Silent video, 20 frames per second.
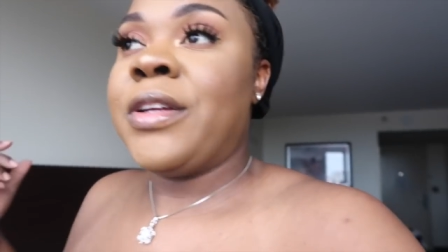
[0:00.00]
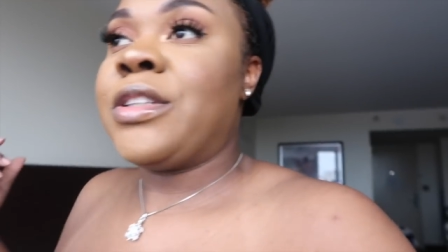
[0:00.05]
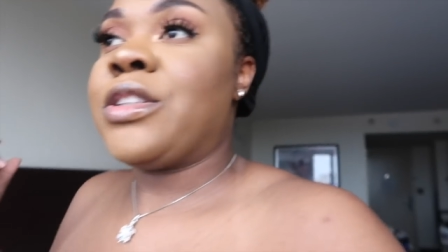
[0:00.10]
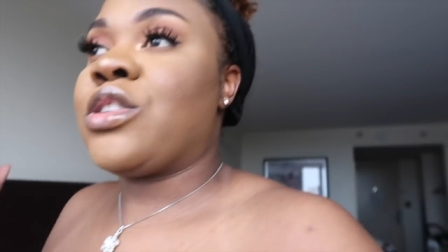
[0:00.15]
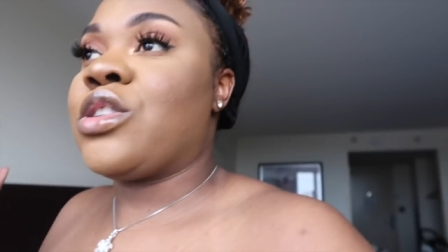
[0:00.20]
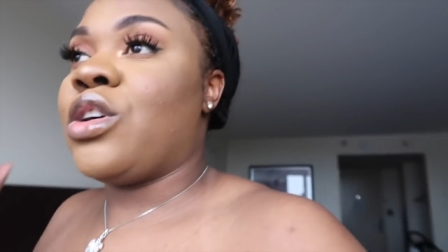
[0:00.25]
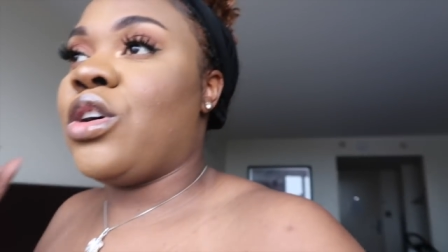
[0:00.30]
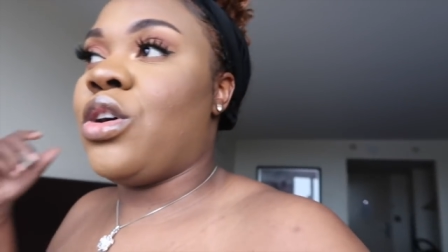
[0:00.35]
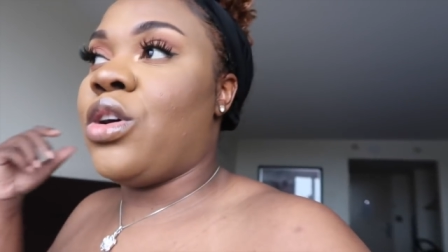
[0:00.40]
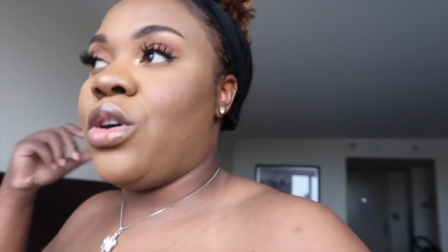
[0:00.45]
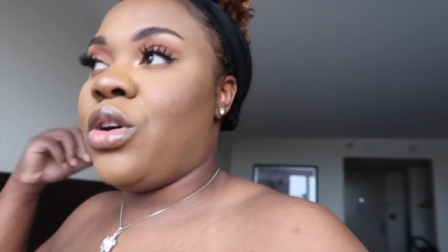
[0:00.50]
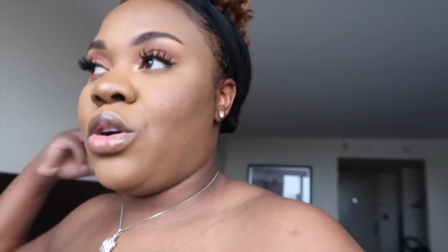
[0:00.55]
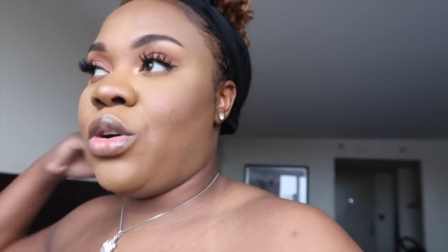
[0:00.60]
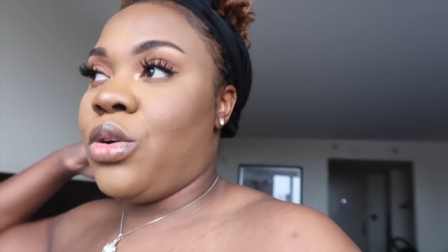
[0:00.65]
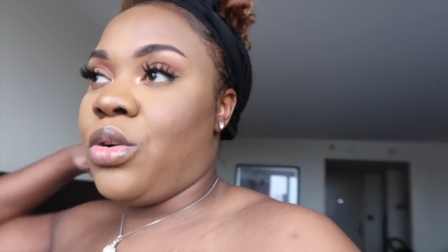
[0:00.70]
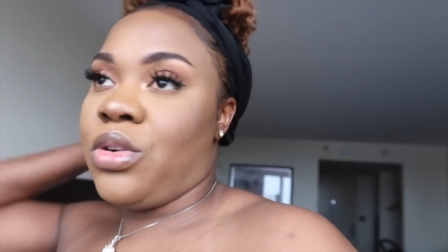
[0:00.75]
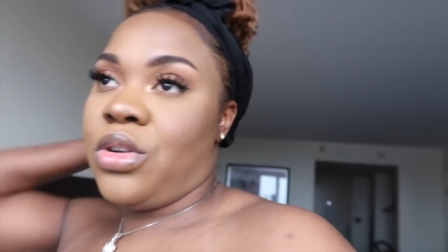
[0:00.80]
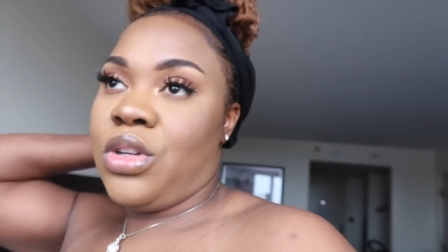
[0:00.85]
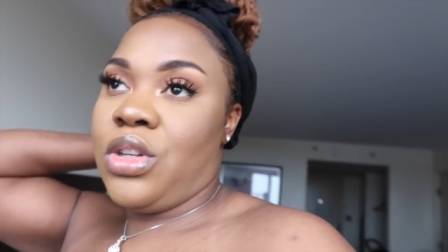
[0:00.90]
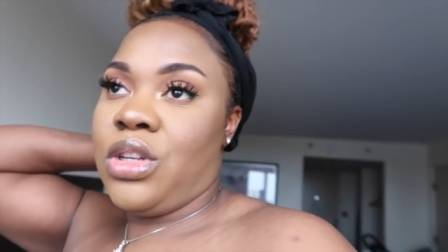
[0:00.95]

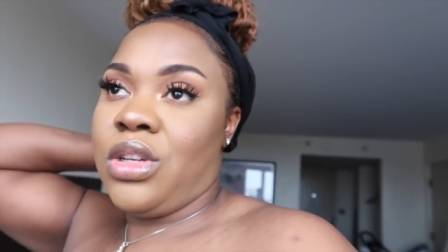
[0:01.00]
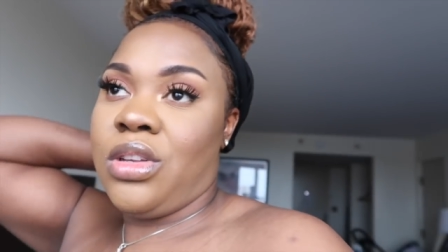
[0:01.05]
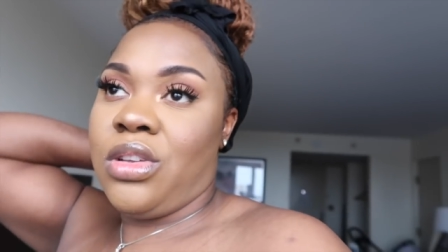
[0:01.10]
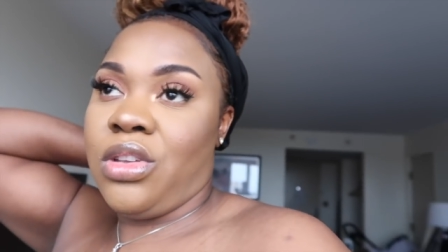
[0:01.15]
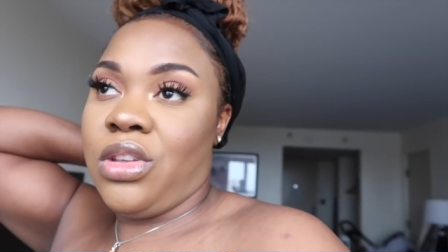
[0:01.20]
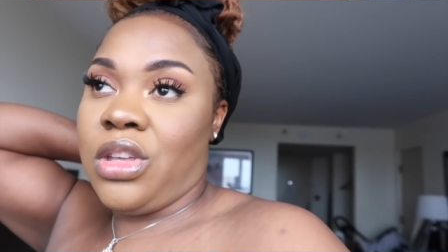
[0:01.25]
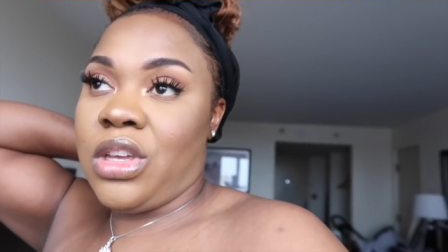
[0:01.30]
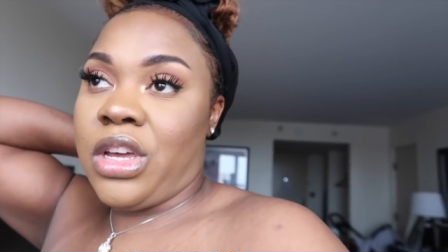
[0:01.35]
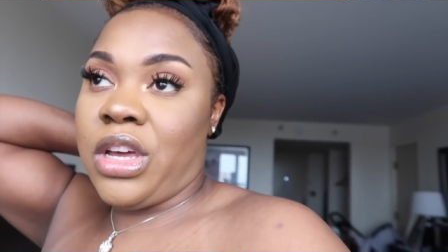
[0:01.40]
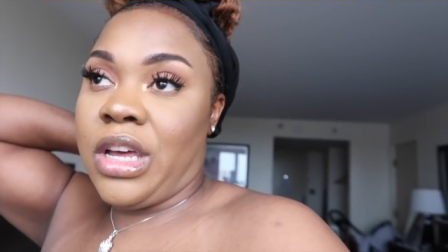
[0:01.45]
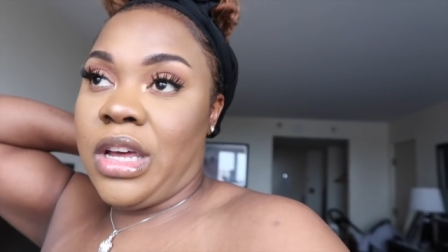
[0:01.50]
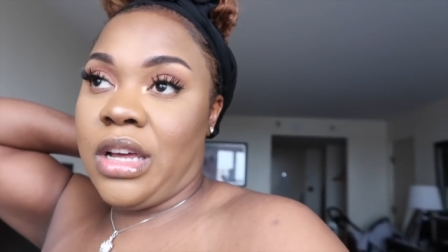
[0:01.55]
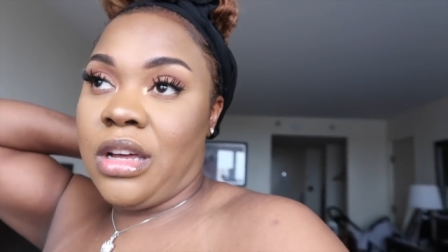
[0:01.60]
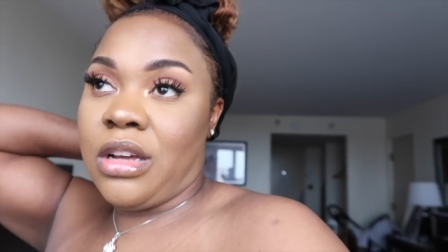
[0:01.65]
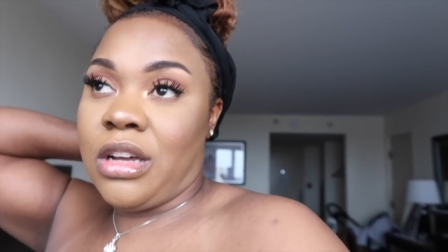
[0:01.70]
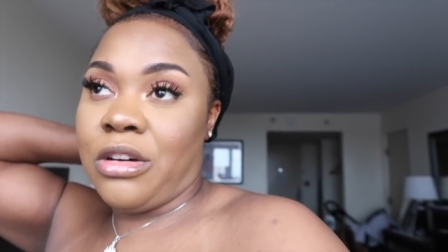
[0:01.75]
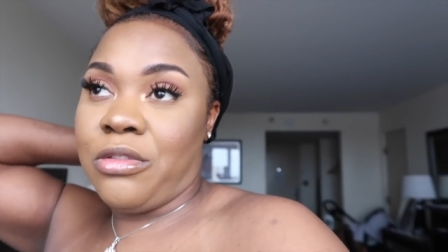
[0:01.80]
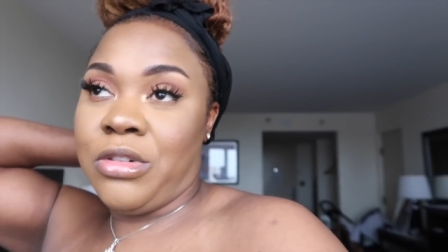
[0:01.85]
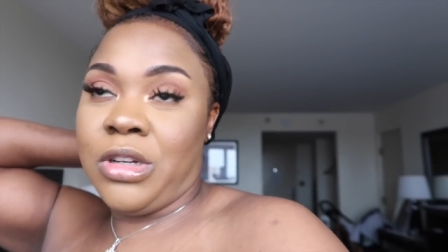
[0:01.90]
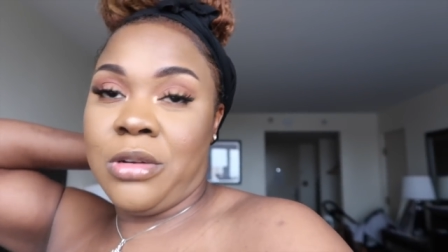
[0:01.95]
So
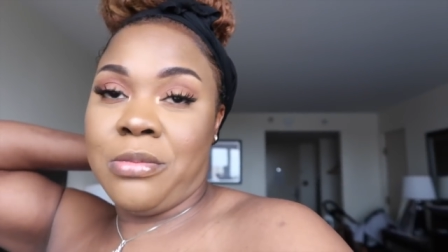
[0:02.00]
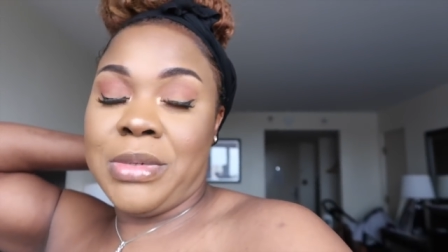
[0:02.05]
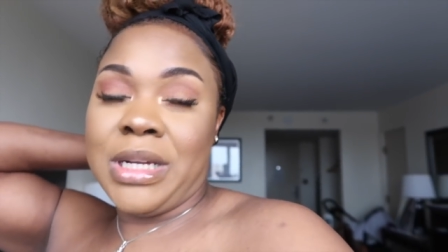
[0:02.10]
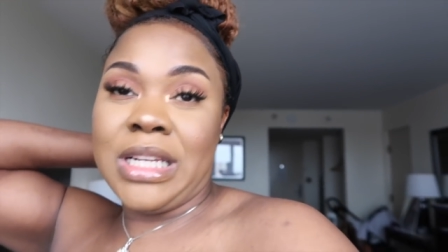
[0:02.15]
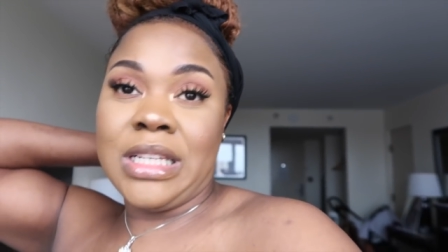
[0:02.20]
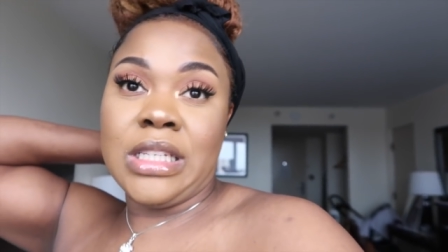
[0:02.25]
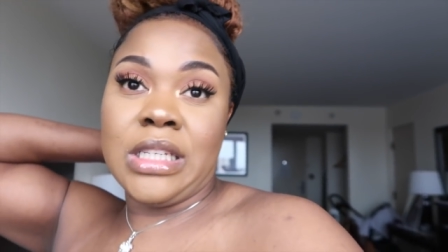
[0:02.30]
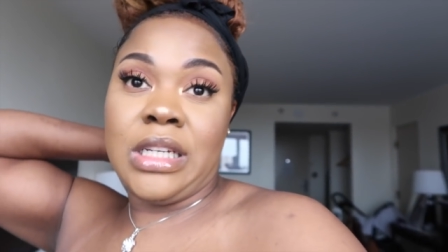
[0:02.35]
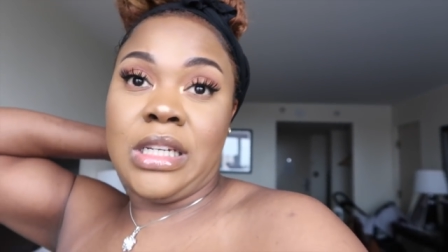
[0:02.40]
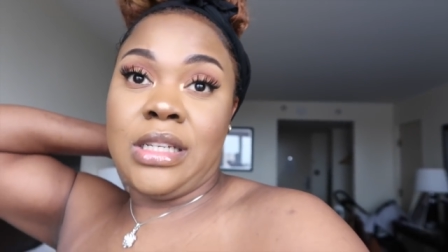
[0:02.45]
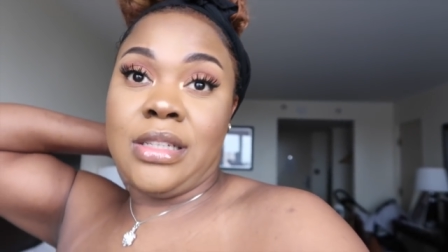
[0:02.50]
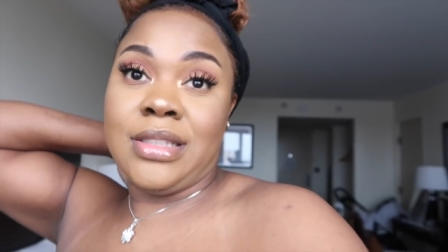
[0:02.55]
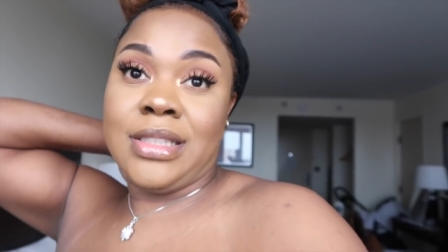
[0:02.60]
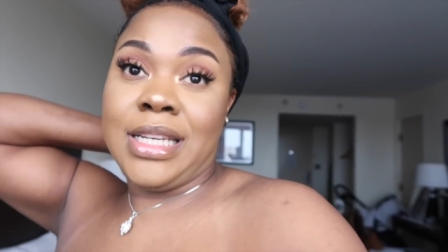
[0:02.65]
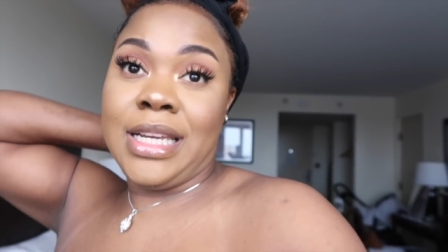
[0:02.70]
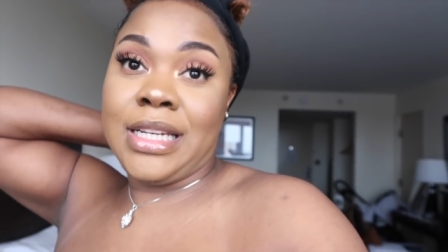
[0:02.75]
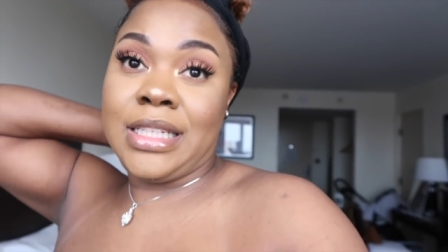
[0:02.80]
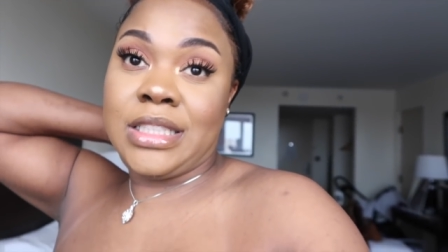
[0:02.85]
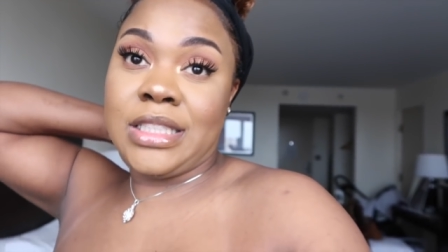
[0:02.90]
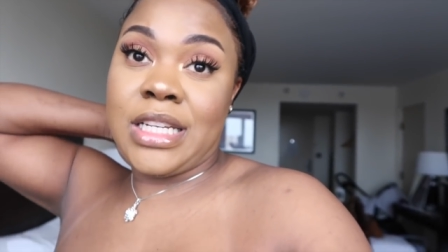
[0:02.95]
yeah, we are about to
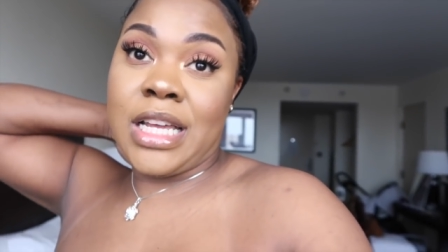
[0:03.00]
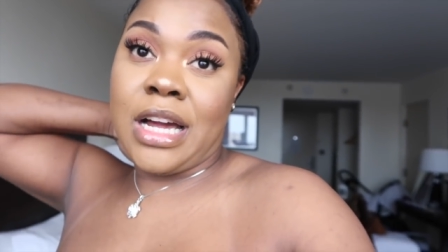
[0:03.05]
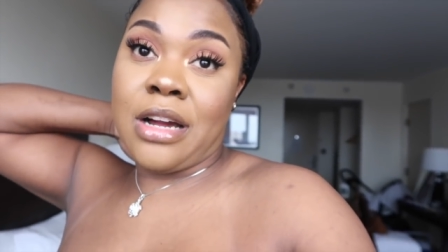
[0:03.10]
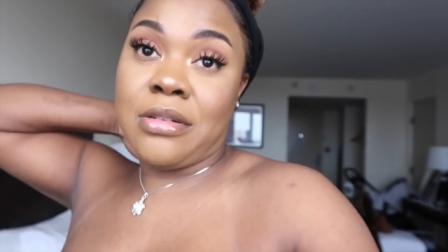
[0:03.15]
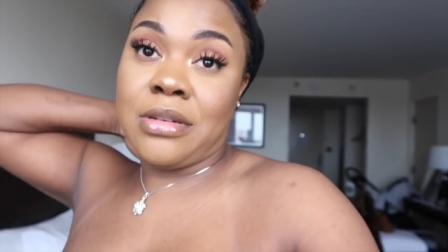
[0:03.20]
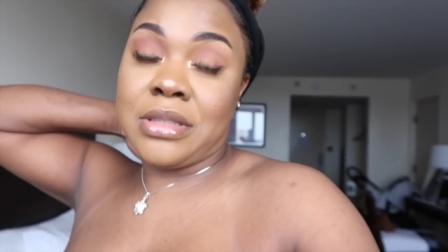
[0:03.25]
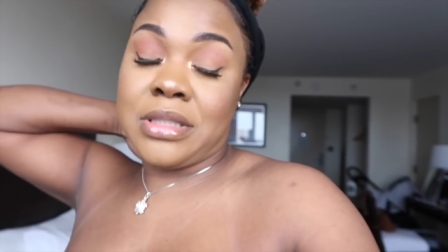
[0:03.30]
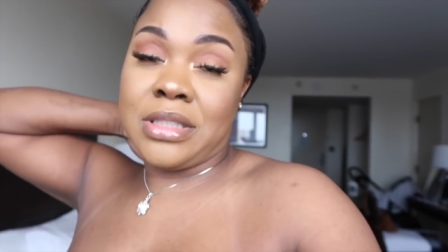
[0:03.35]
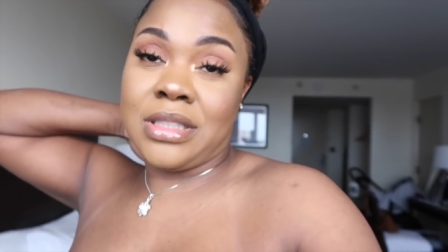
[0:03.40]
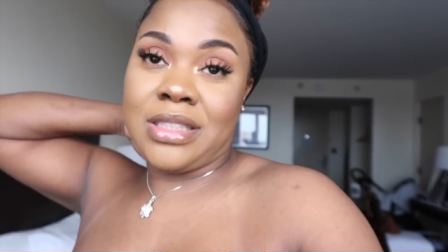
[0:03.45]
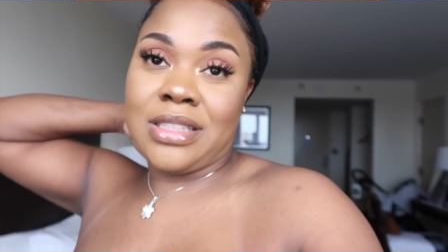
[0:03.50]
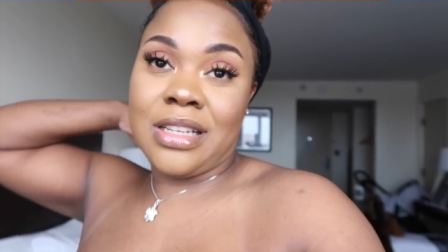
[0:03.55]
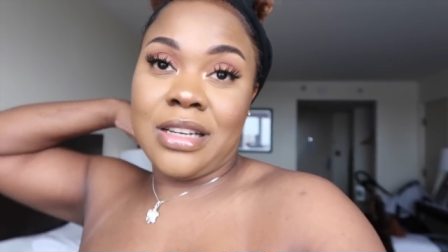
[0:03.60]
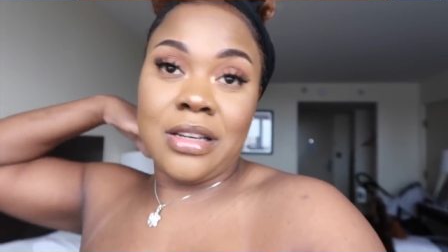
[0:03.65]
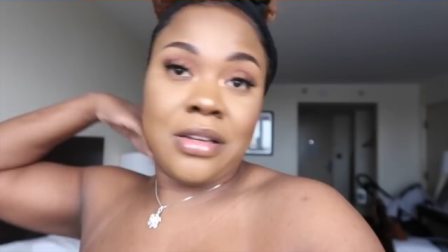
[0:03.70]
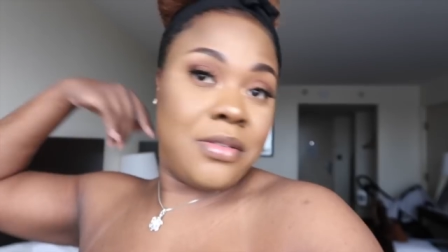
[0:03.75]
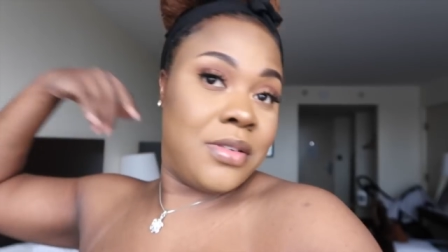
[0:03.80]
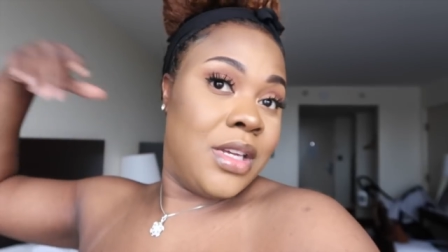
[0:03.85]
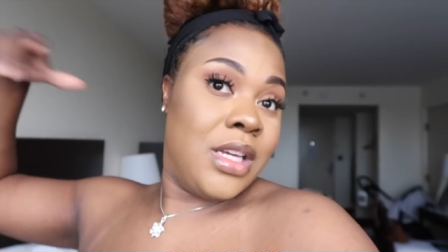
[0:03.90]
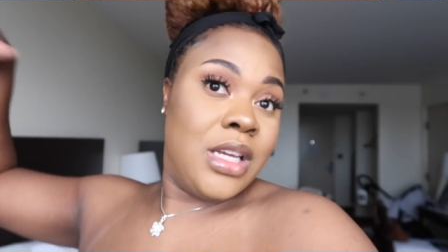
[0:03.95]
take showers and
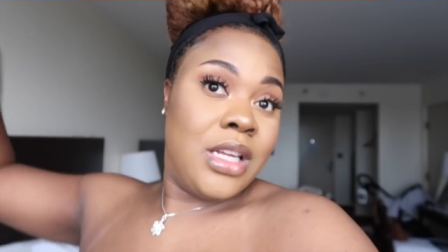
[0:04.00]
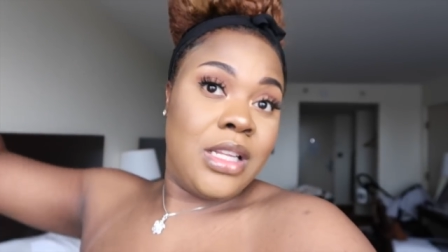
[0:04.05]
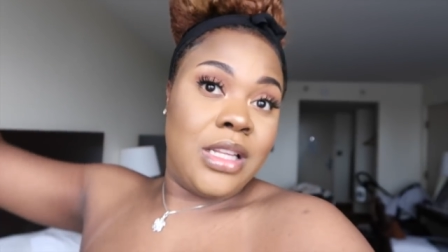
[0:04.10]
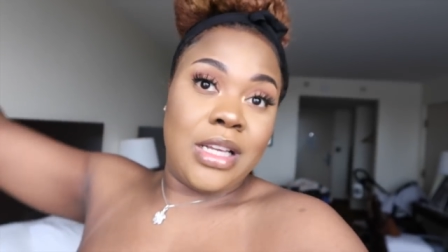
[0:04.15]
stuff.